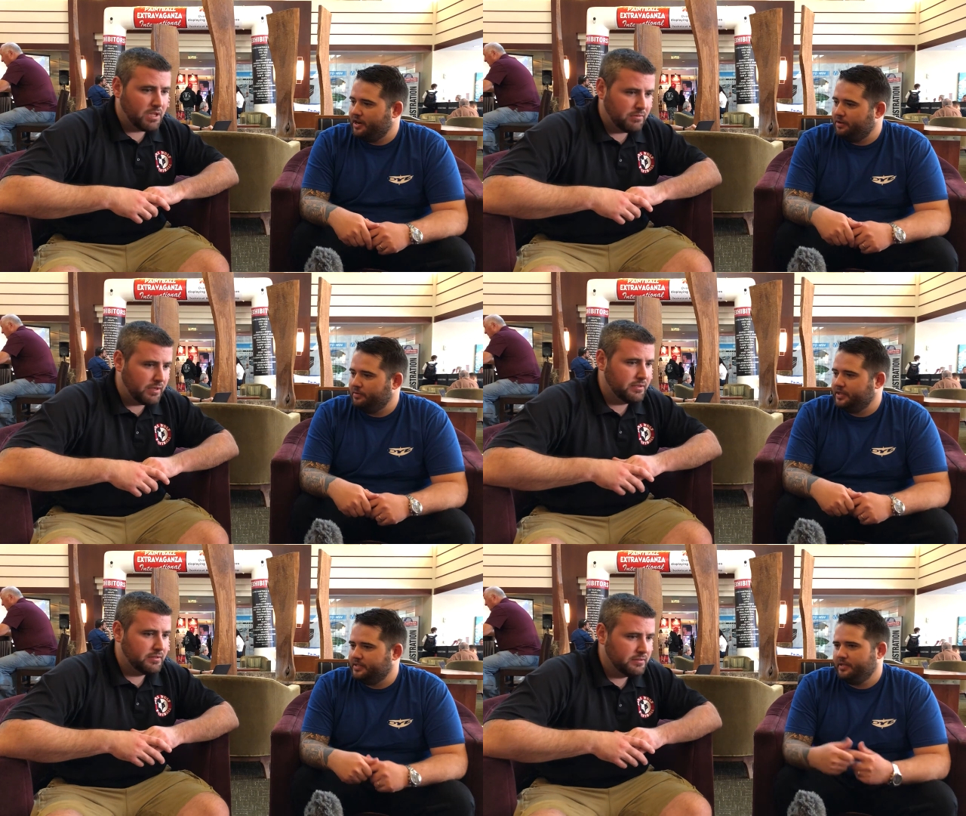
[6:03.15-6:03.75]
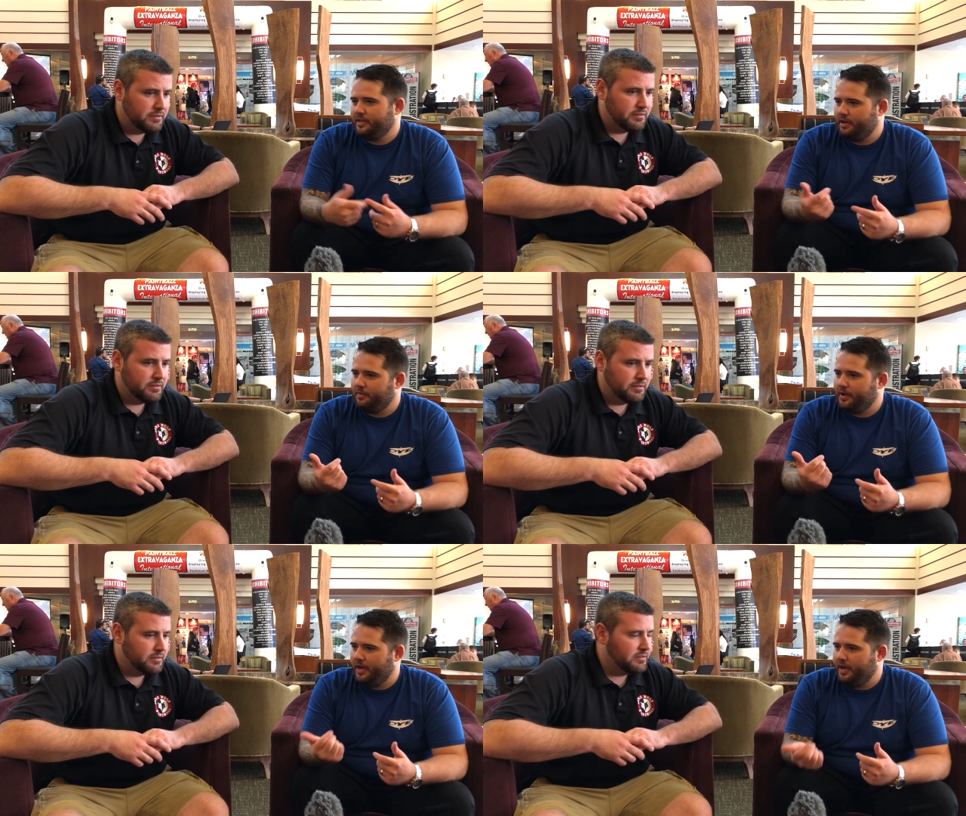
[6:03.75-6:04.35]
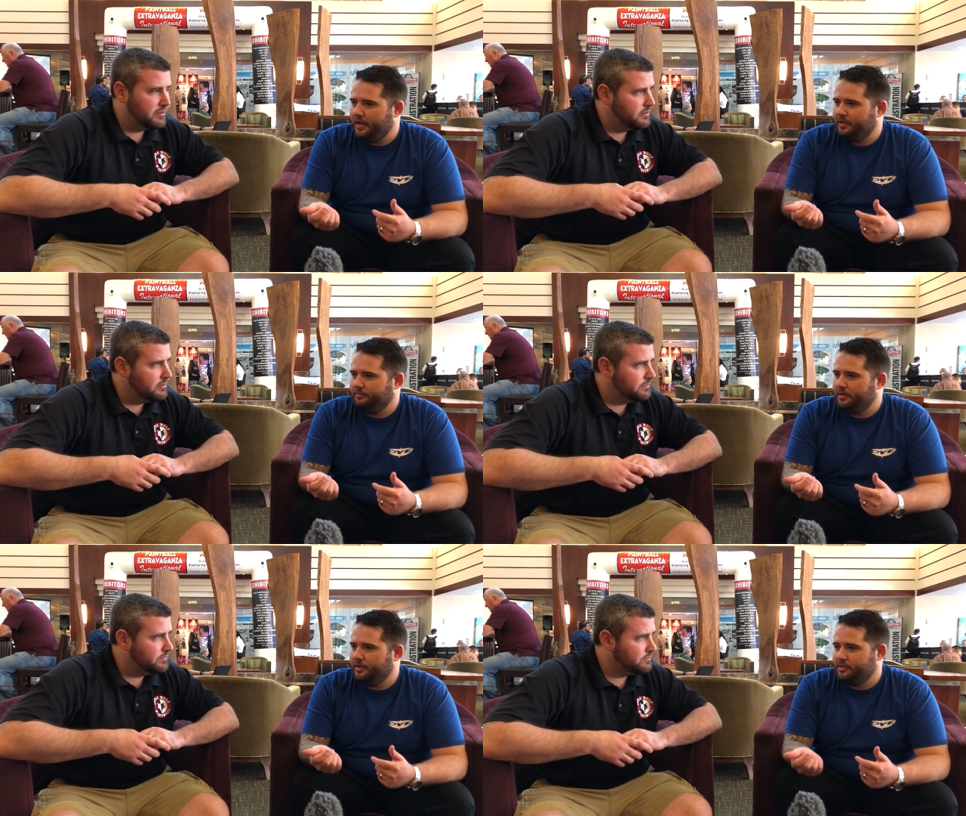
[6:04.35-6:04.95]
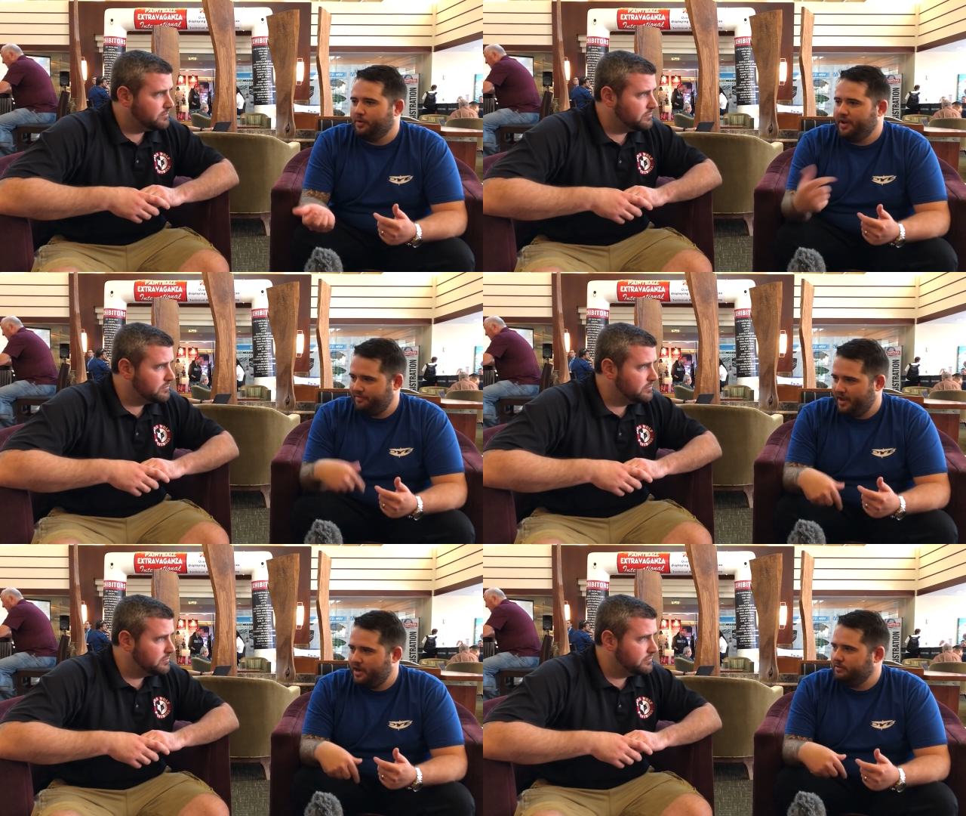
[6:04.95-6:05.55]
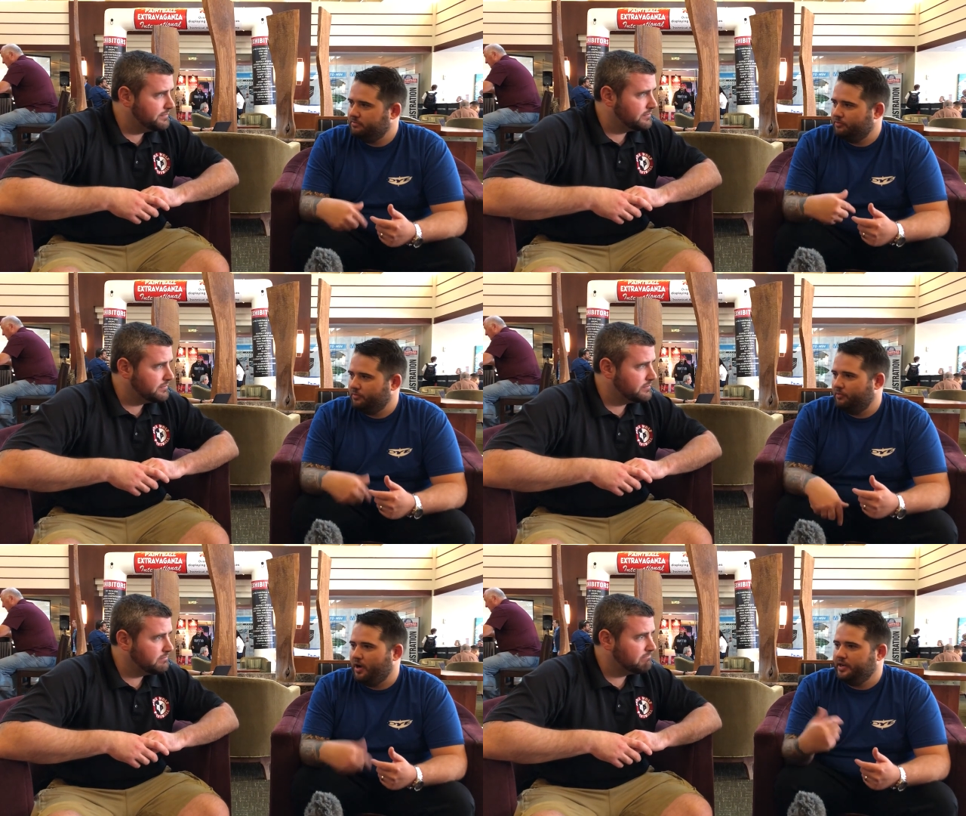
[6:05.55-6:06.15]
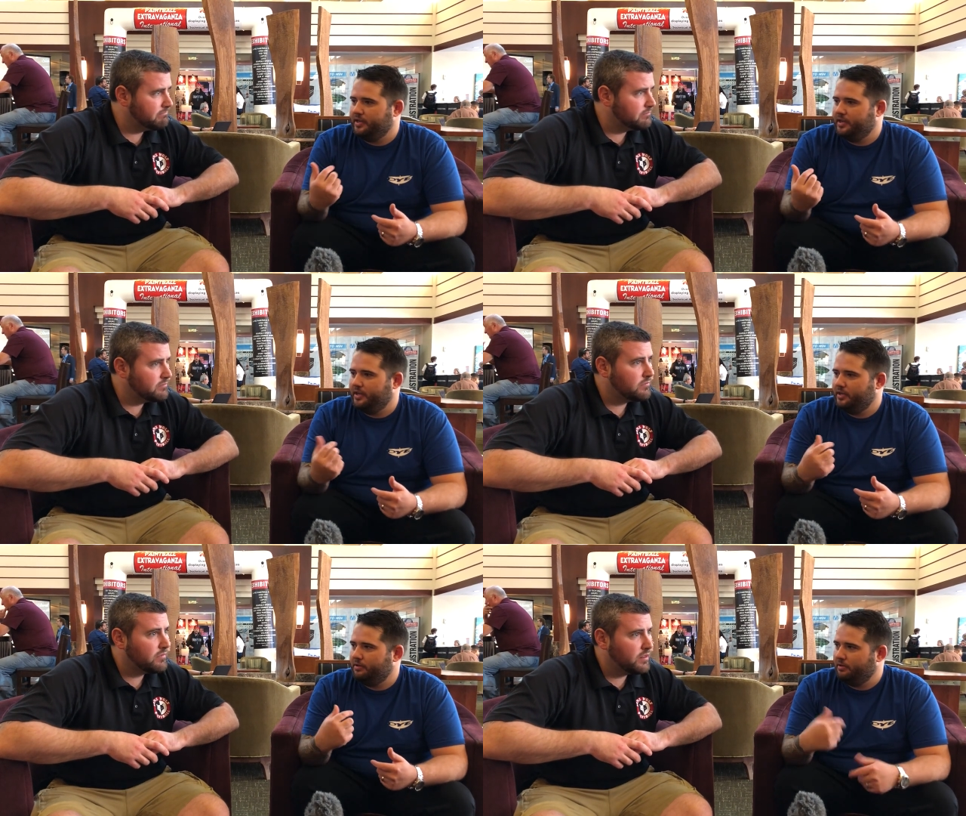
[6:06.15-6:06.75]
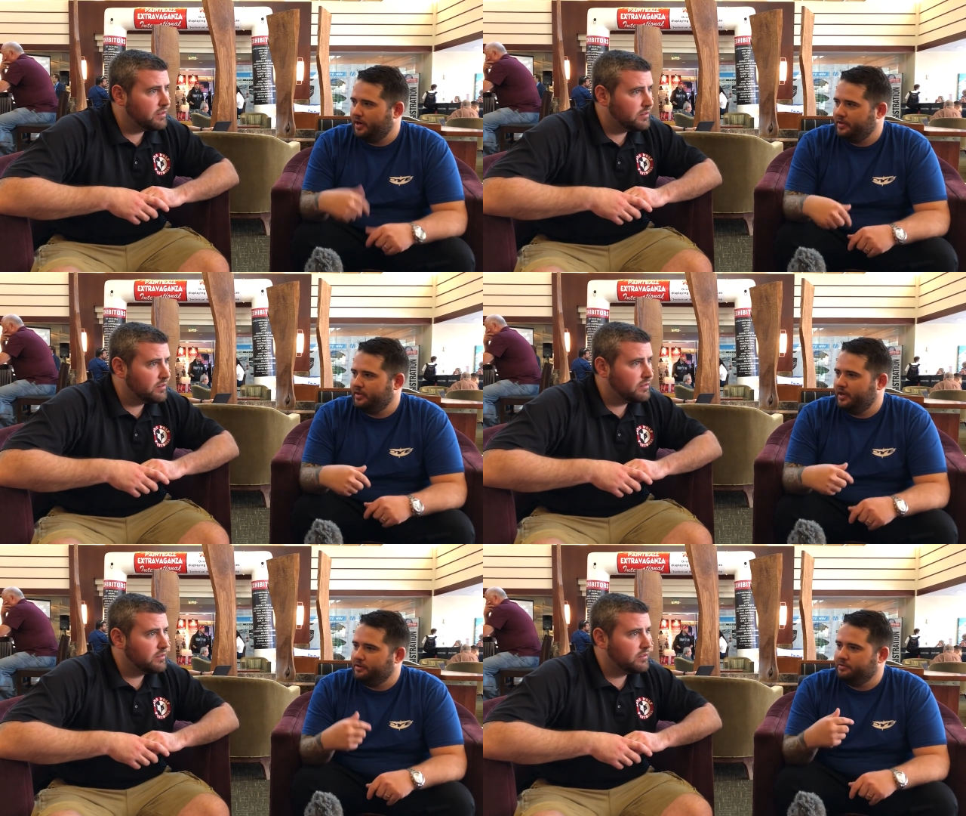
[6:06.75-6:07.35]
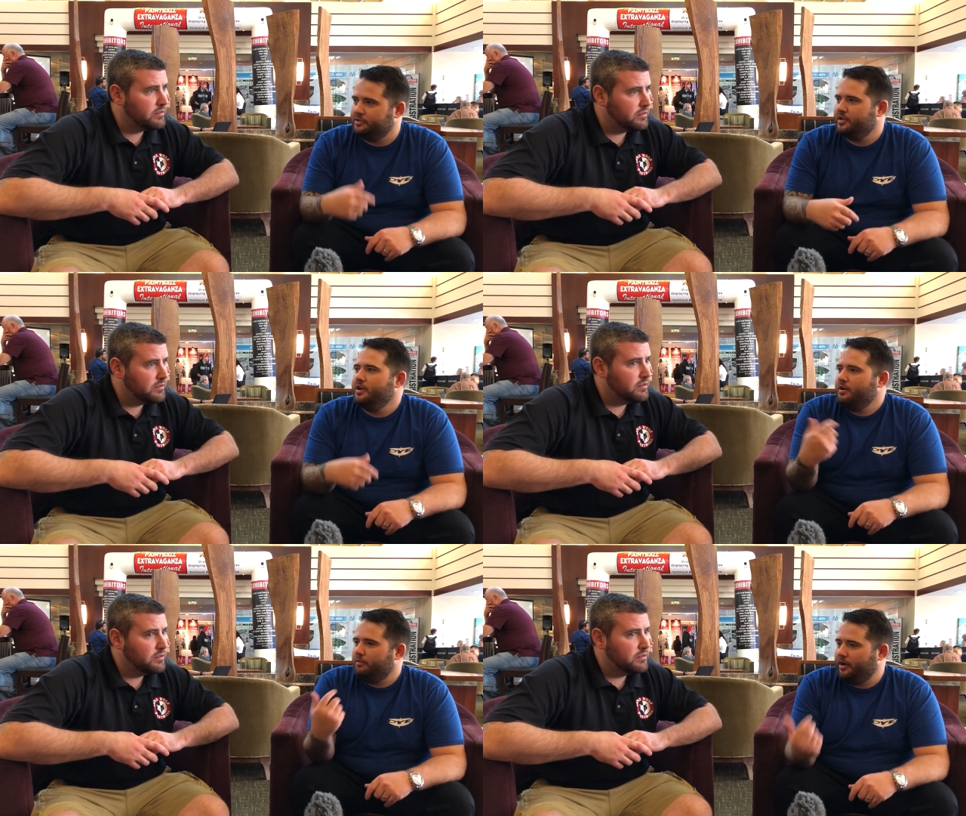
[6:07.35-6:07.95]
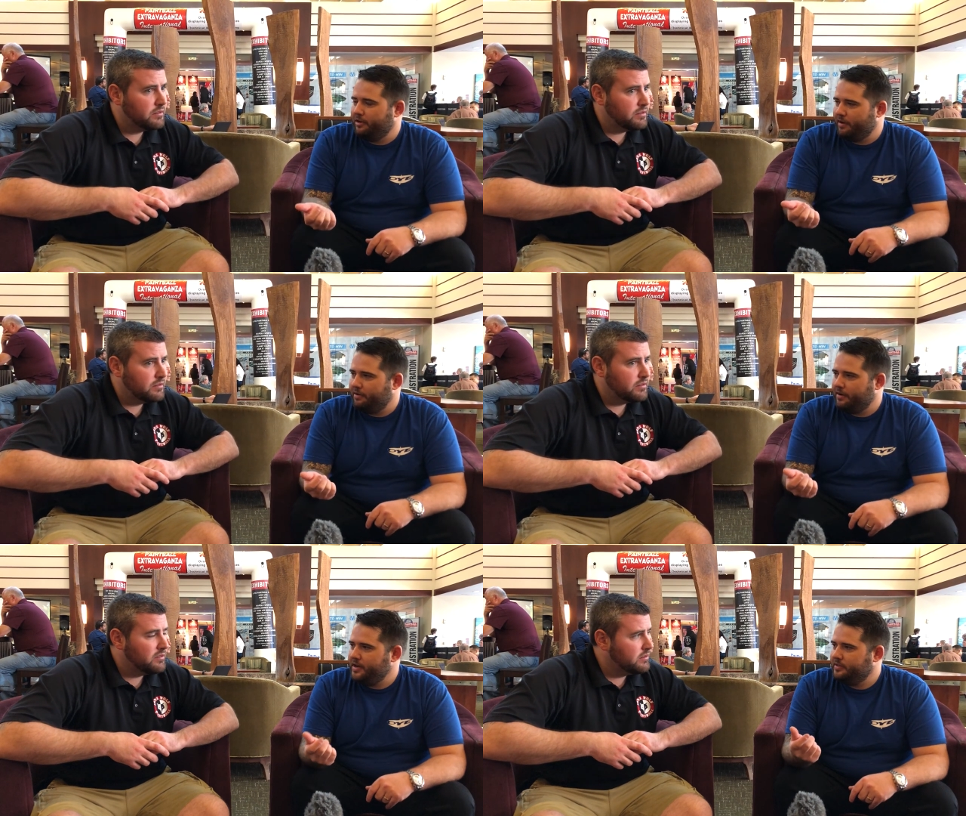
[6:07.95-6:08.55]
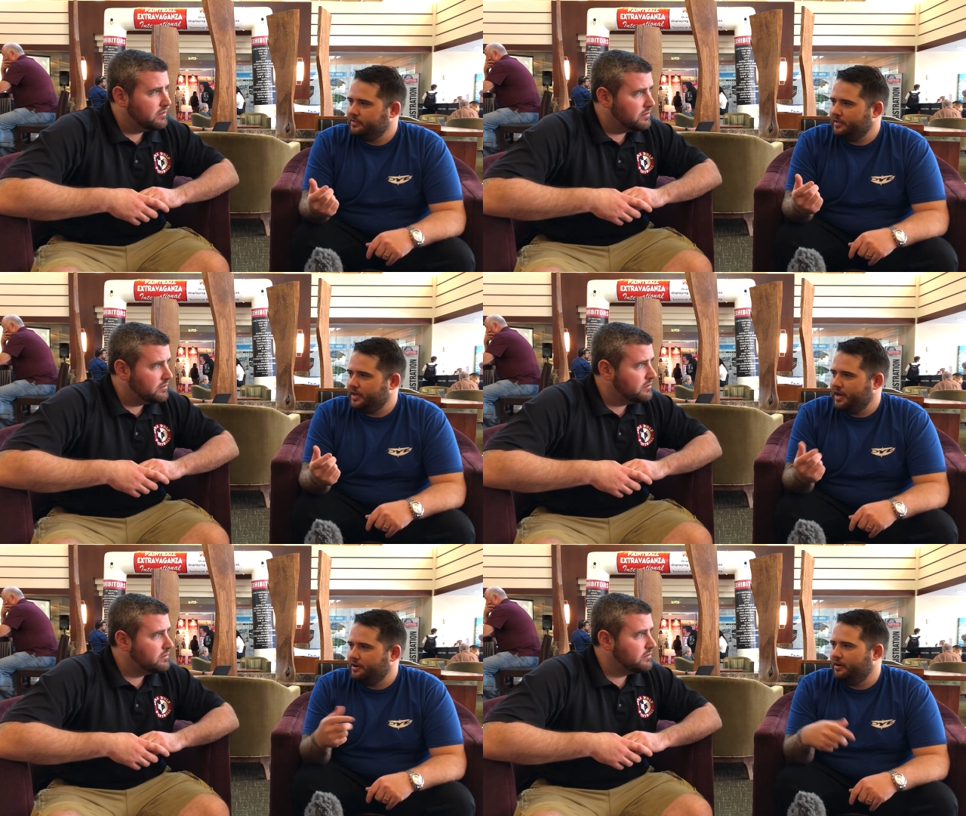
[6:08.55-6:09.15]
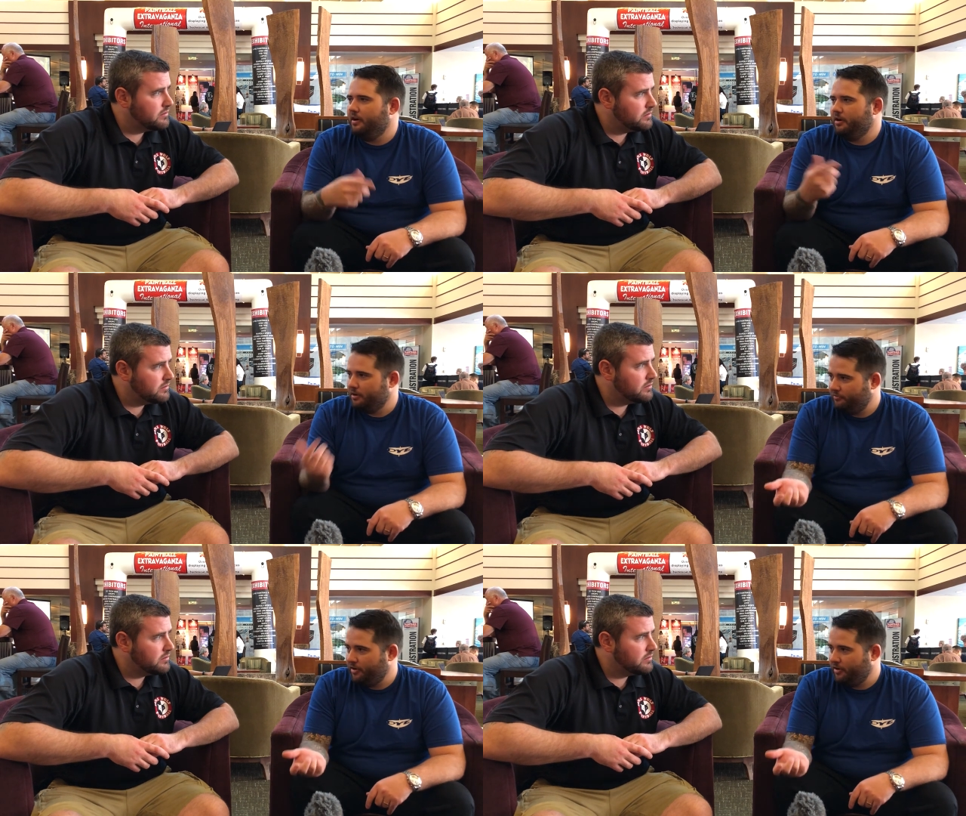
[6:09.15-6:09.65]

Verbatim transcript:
Speaker 1: you know, okay. his, you know, uh, his wife now, Rhonda, Rhonda DeHaan, who's Rhonda Gregory, and her, her